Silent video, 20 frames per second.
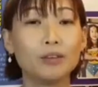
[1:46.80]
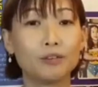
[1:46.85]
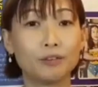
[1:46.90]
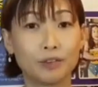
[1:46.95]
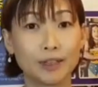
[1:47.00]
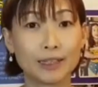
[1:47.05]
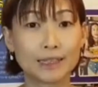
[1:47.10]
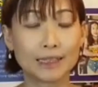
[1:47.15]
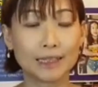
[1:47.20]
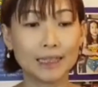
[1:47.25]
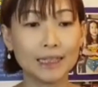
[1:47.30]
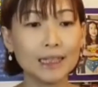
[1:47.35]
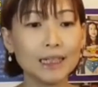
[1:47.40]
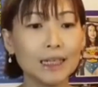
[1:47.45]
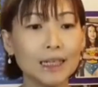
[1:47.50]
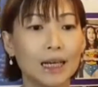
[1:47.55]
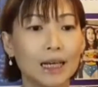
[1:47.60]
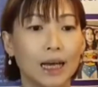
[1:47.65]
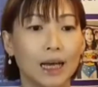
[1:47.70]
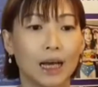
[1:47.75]
Firstly,
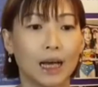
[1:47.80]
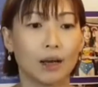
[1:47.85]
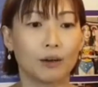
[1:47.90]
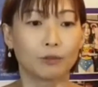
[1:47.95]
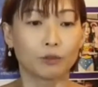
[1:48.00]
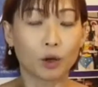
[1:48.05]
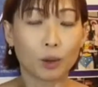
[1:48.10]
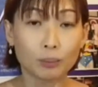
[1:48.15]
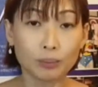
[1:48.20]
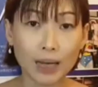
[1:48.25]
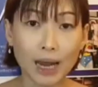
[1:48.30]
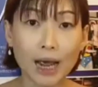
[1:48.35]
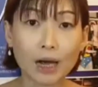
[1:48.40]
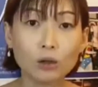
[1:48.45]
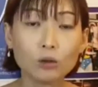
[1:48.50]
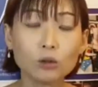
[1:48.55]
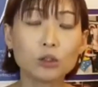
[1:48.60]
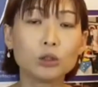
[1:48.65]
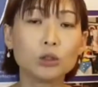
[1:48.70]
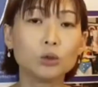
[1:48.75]
from
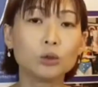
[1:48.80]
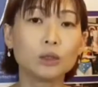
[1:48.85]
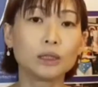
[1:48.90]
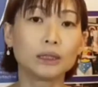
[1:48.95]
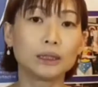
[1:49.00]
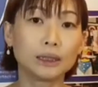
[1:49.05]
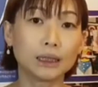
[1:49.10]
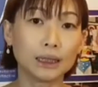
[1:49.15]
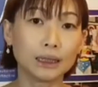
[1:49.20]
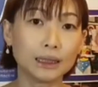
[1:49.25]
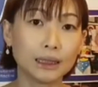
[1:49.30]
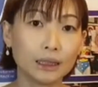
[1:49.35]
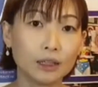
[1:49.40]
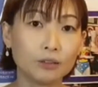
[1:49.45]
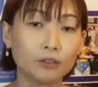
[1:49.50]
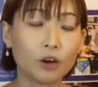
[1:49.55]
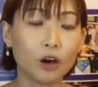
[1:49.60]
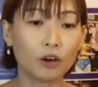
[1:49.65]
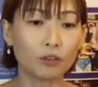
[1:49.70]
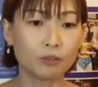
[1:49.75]
now till the
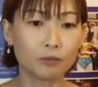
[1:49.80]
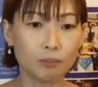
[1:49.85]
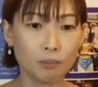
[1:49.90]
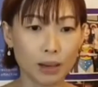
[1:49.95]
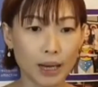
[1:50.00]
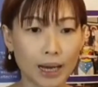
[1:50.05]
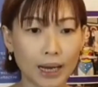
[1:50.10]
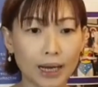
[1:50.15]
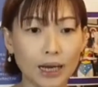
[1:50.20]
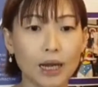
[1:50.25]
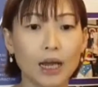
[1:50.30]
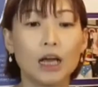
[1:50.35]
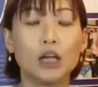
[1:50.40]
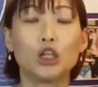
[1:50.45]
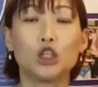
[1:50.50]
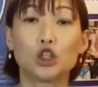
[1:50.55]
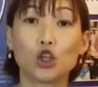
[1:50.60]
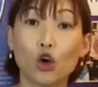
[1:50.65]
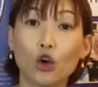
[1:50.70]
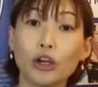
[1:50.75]
30th of May,
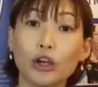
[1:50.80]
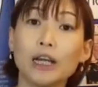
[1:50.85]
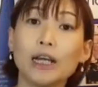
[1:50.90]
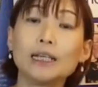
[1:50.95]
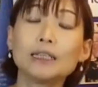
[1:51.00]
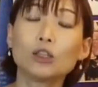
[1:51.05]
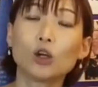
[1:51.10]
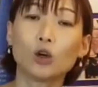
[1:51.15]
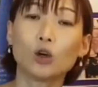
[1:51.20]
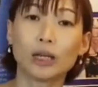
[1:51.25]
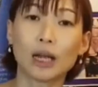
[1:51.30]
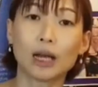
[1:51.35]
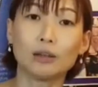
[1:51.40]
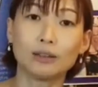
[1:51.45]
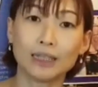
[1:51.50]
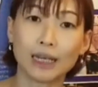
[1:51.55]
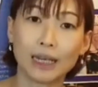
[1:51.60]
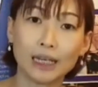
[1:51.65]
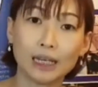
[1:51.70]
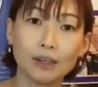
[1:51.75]
join us on our
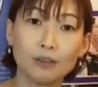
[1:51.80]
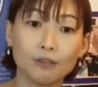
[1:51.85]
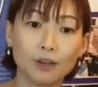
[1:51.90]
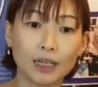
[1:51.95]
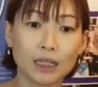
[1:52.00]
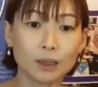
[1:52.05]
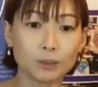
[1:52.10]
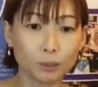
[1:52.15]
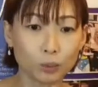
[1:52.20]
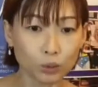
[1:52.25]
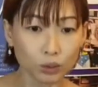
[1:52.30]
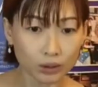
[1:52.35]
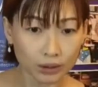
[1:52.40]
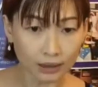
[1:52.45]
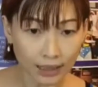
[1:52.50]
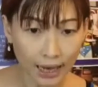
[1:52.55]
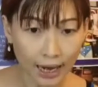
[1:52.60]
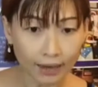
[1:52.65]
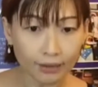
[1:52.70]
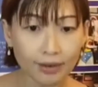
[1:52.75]
daily Facebook
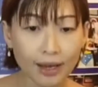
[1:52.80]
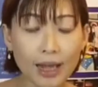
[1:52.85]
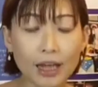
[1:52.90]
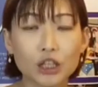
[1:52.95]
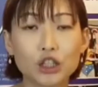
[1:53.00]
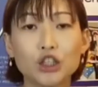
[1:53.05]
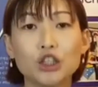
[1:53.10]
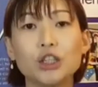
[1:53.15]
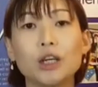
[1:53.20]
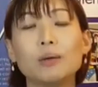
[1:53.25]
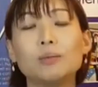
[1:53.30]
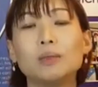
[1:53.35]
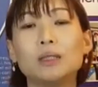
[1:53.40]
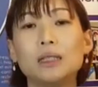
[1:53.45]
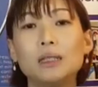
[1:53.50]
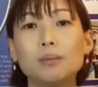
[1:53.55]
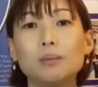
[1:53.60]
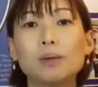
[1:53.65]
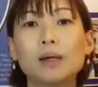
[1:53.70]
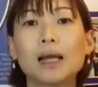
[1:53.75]
Live at
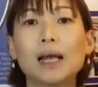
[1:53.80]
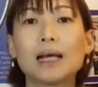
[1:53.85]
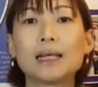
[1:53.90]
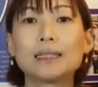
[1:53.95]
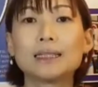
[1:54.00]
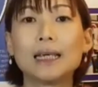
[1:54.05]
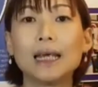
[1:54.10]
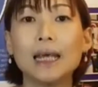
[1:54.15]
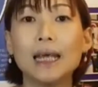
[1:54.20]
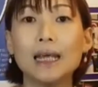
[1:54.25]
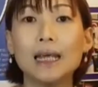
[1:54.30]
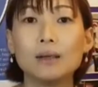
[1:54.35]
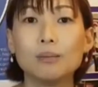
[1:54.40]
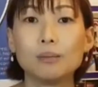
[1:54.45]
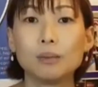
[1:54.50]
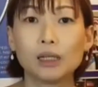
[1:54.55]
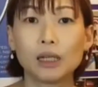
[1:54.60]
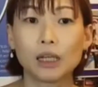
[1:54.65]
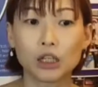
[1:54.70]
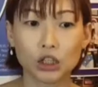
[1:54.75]
GMT plus 8
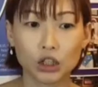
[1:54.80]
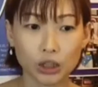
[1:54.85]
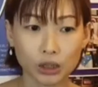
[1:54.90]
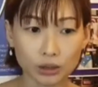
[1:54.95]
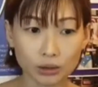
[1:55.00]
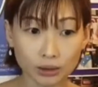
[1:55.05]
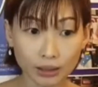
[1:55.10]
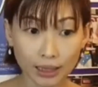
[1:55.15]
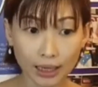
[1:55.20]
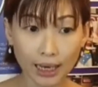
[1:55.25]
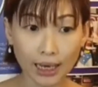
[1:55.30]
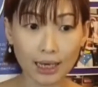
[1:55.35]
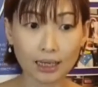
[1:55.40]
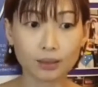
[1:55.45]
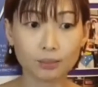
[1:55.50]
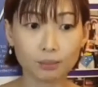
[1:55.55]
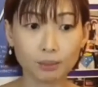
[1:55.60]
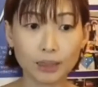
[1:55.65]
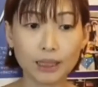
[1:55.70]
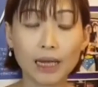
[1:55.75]
Malaysian
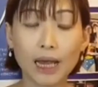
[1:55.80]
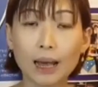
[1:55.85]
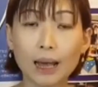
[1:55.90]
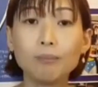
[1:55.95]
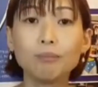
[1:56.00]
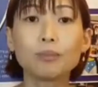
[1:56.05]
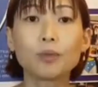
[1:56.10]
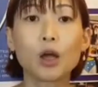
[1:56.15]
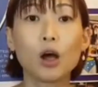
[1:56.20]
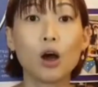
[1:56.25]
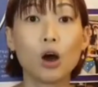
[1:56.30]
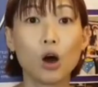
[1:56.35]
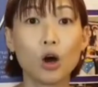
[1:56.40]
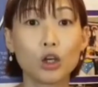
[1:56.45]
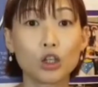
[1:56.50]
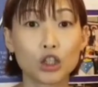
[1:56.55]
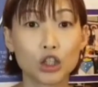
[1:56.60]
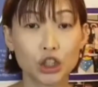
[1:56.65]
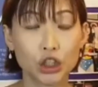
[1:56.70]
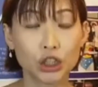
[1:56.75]
8 p.m.
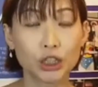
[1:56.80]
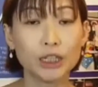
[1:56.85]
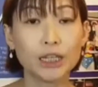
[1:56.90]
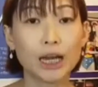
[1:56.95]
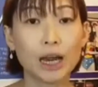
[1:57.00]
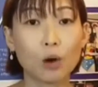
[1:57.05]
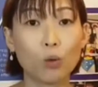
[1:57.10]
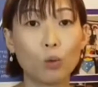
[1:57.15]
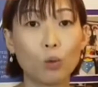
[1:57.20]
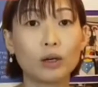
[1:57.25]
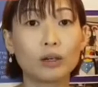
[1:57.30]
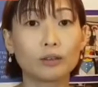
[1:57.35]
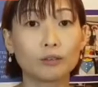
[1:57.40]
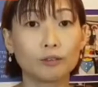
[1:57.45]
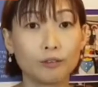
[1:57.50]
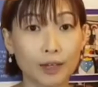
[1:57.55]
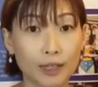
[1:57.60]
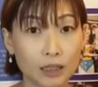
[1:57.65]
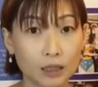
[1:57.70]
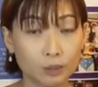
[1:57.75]
on She Network
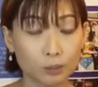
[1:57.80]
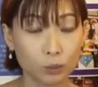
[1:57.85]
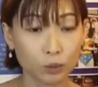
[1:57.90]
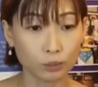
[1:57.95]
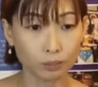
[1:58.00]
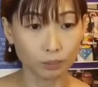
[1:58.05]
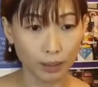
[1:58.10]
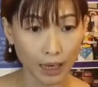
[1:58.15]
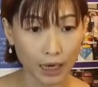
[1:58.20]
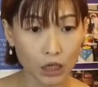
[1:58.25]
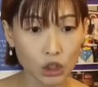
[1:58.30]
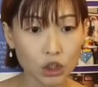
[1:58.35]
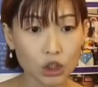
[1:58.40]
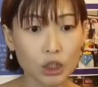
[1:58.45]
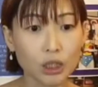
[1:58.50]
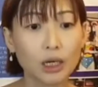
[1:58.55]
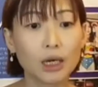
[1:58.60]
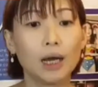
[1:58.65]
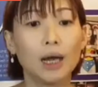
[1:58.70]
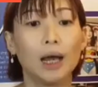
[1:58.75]
Facebook page.